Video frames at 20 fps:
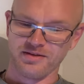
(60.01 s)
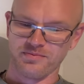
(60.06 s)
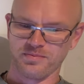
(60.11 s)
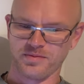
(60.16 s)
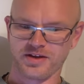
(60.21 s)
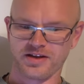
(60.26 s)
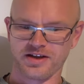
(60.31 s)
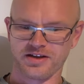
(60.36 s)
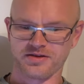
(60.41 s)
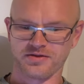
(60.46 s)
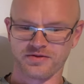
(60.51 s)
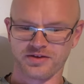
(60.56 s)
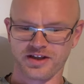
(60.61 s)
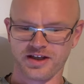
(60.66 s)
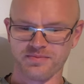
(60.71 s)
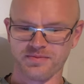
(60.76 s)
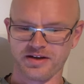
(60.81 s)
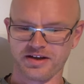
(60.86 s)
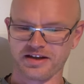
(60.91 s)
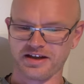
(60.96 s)
Because of
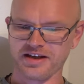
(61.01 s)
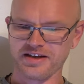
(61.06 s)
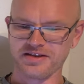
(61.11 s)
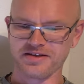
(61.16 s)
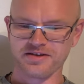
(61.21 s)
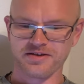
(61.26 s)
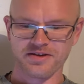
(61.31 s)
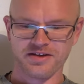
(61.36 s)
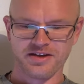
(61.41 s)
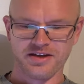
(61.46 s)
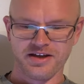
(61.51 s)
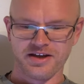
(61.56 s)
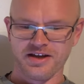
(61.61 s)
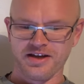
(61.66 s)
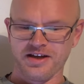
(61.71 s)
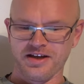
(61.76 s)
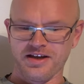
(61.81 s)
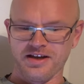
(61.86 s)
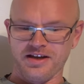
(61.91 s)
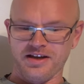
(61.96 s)
him, I guess.
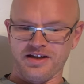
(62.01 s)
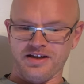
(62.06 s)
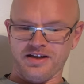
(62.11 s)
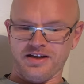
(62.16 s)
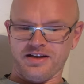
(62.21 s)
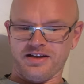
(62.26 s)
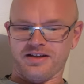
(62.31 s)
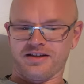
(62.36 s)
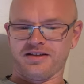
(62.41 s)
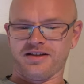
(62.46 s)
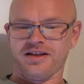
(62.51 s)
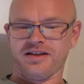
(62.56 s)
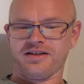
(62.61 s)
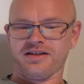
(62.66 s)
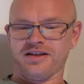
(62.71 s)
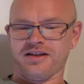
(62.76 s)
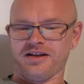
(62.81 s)
Then